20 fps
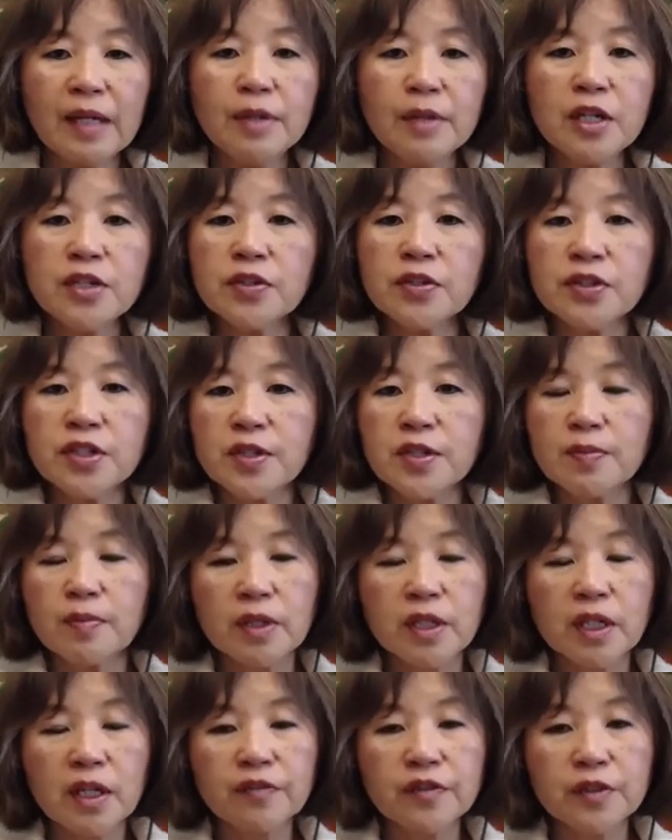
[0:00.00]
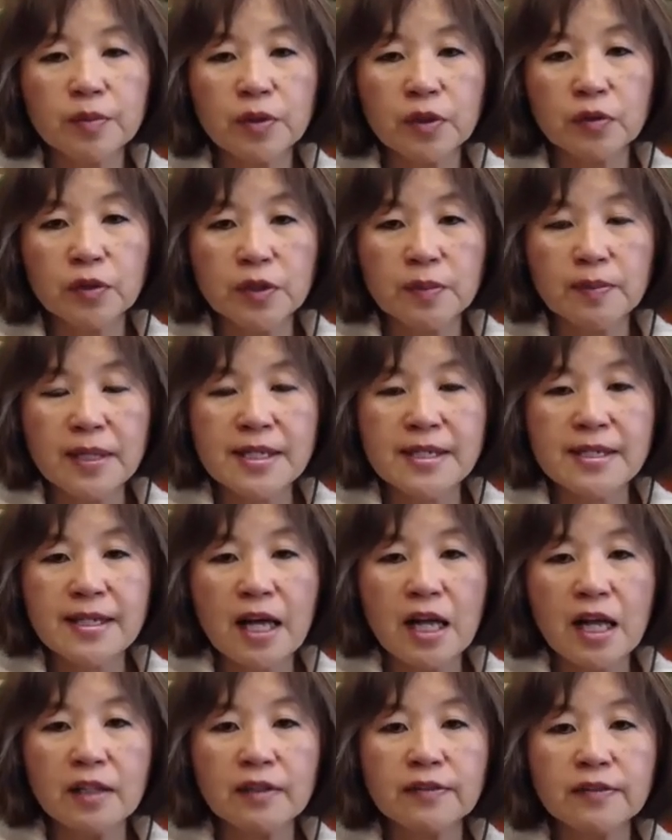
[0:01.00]
also just comfortable with
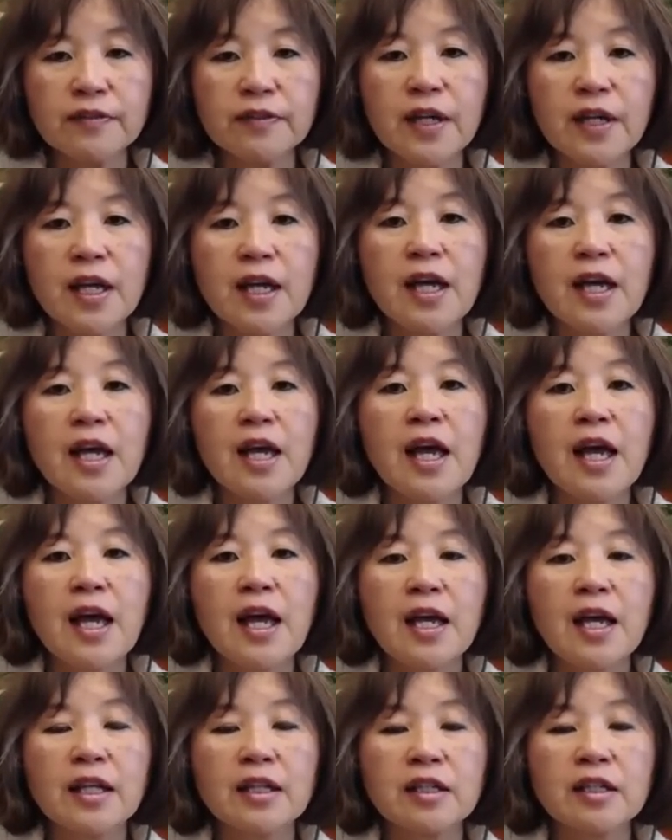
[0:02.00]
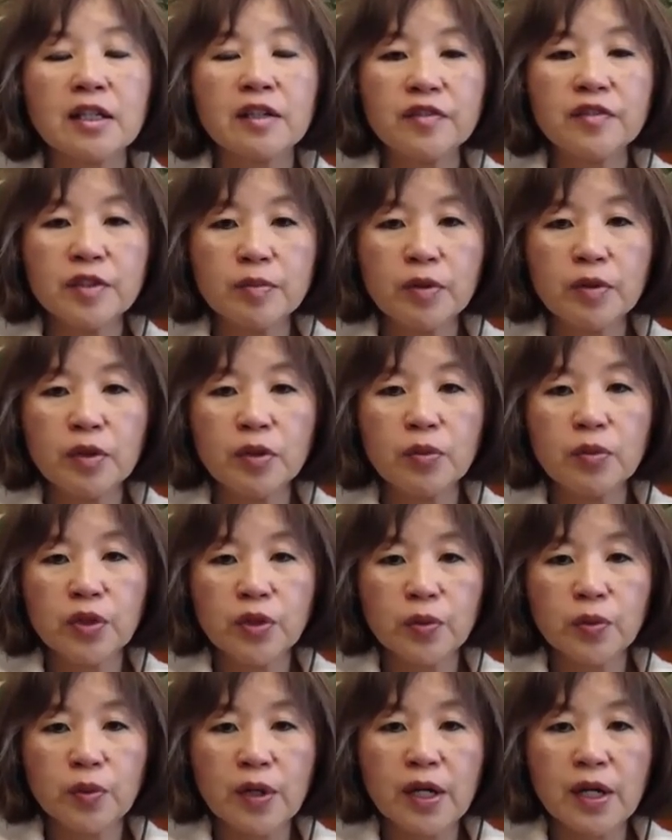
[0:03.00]
myself and comfortable with
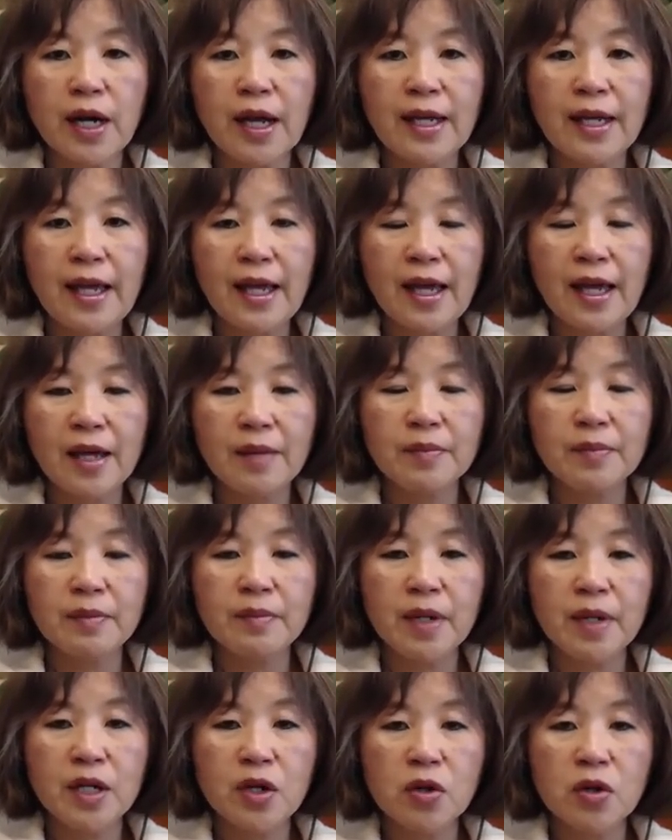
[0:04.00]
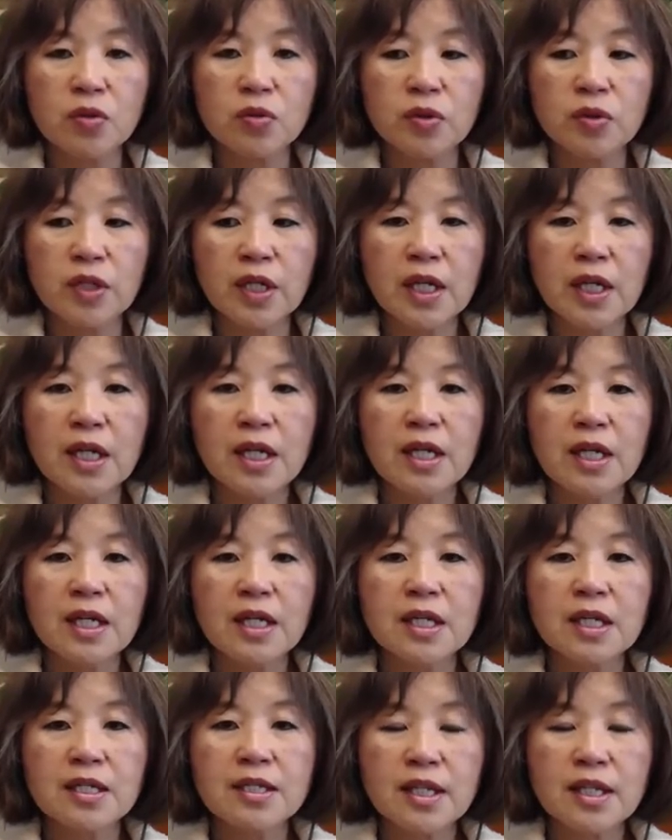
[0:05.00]
where I am in my own
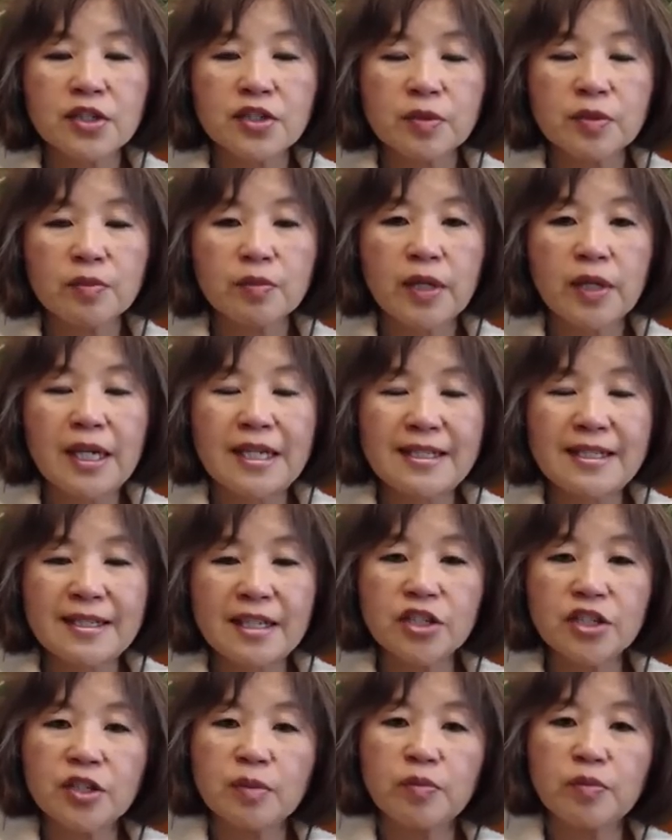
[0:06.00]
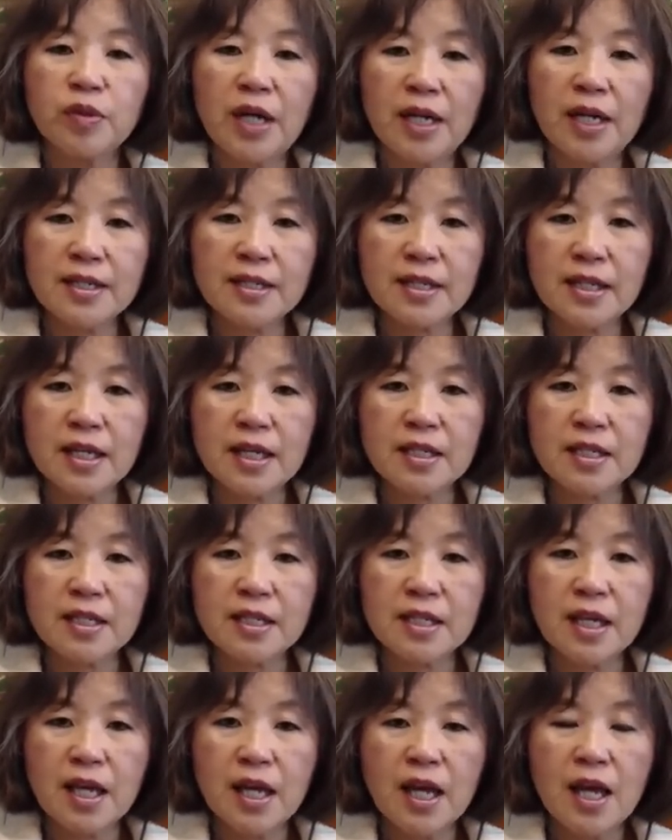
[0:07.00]
ascension process.
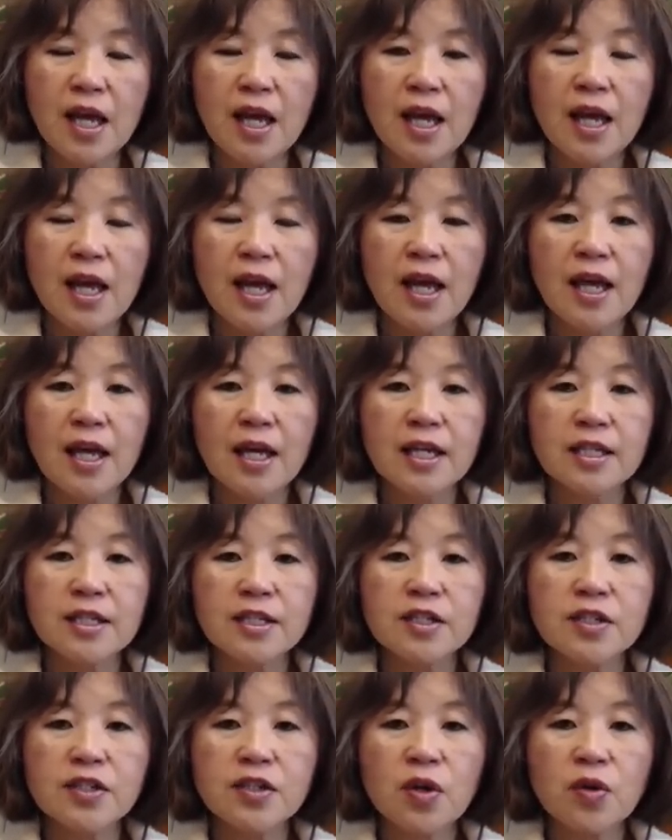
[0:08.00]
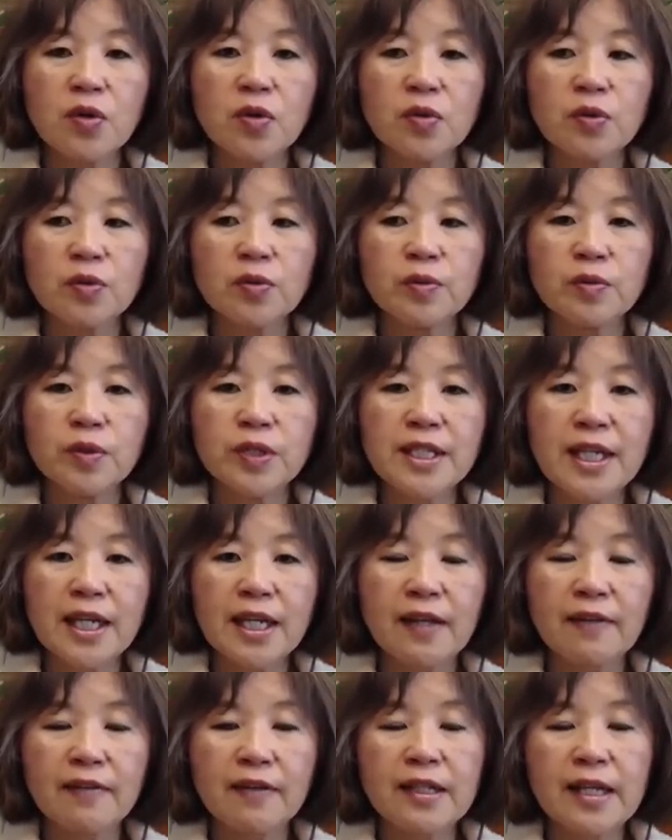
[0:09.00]
And so we're
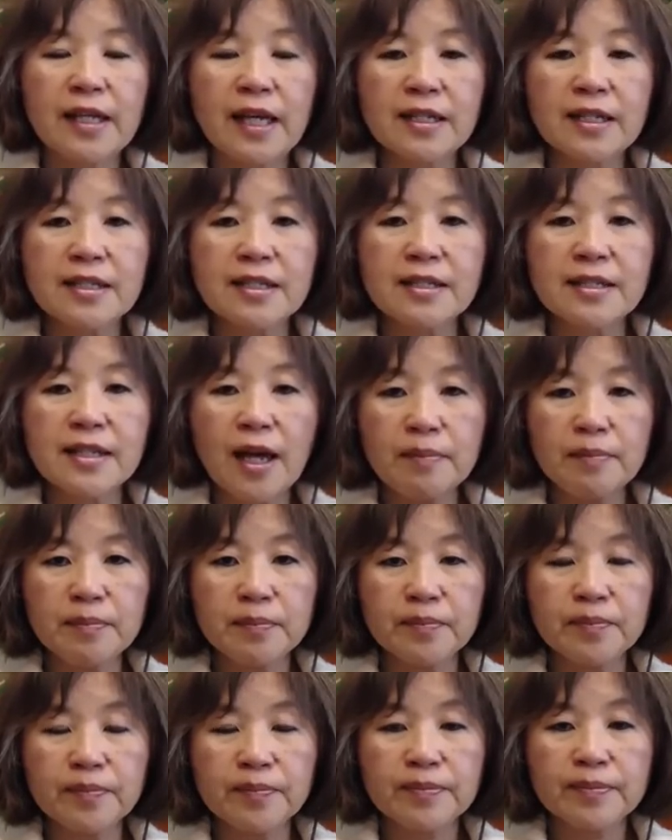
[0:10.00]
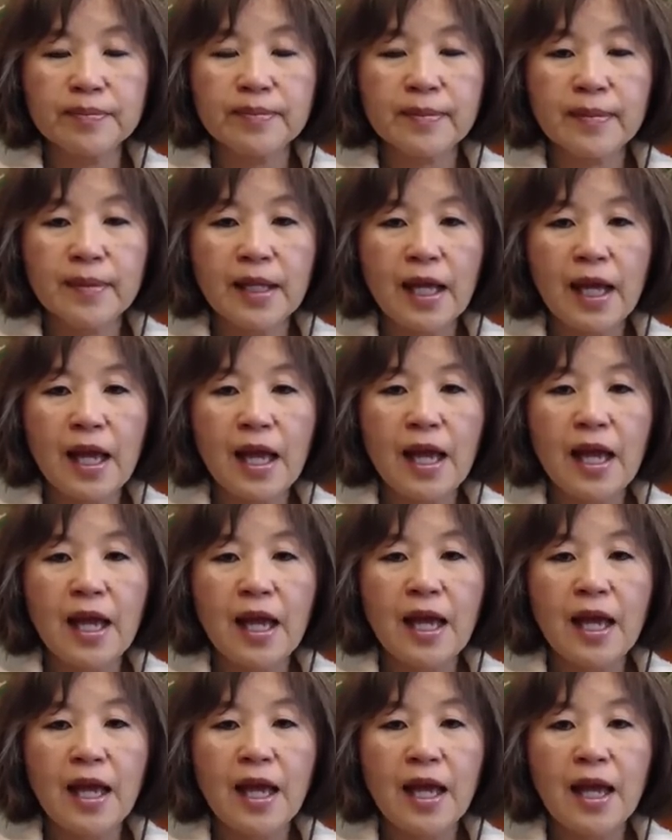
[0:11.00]
taking the next step,
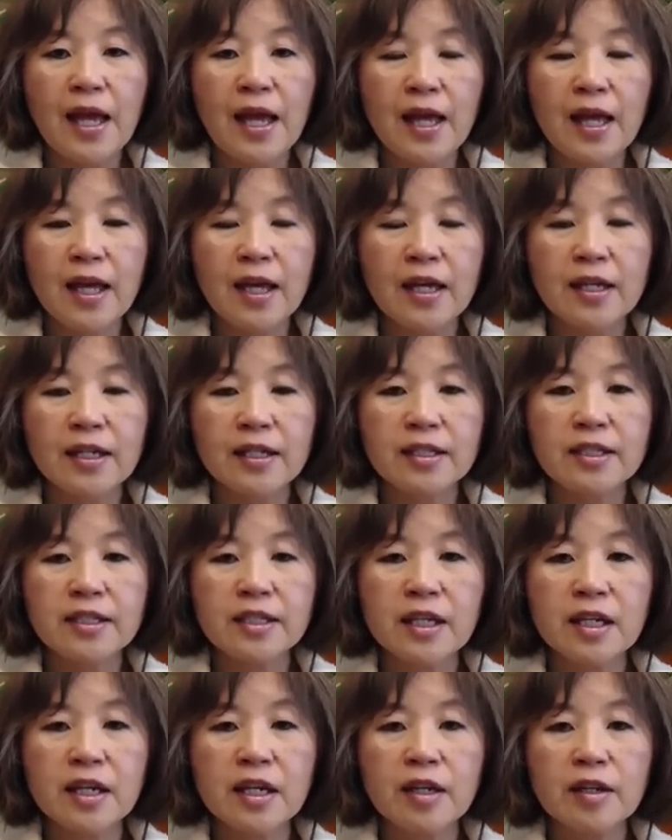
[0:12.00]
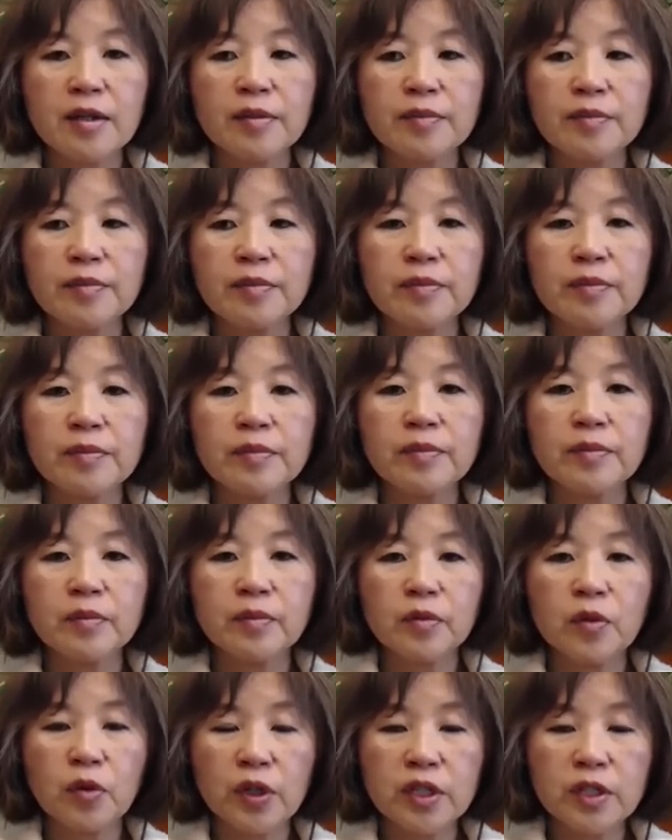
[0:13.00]
and
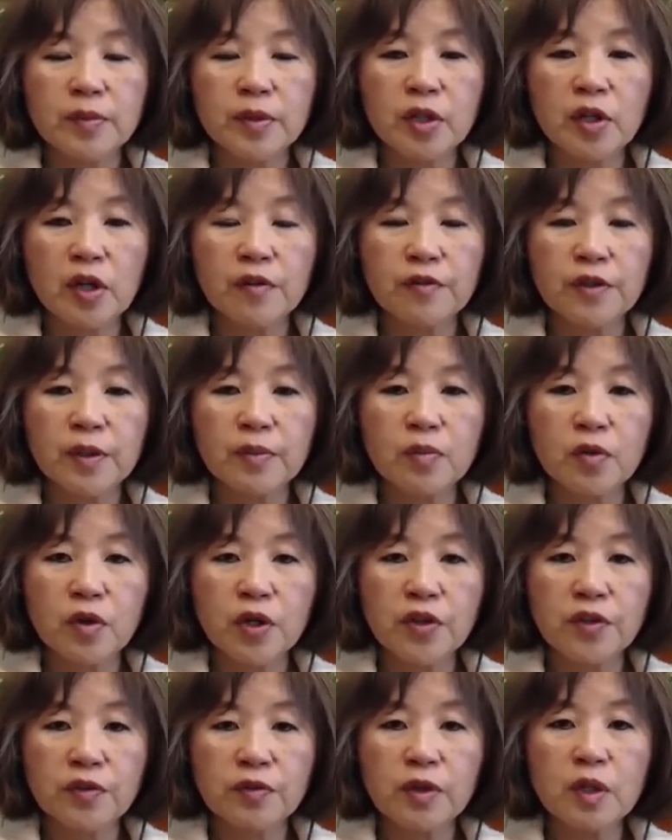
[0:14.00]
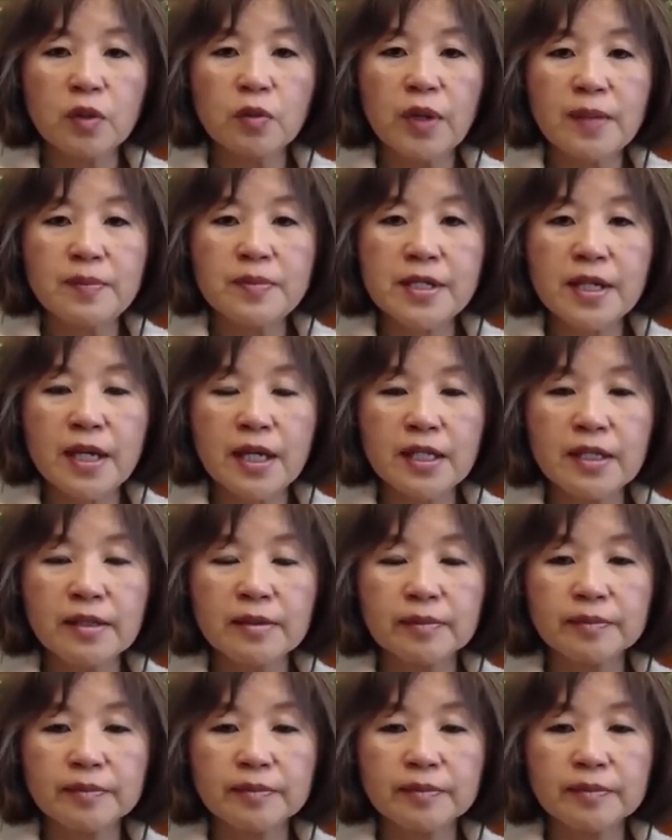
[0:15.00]
going to be offering more through our website.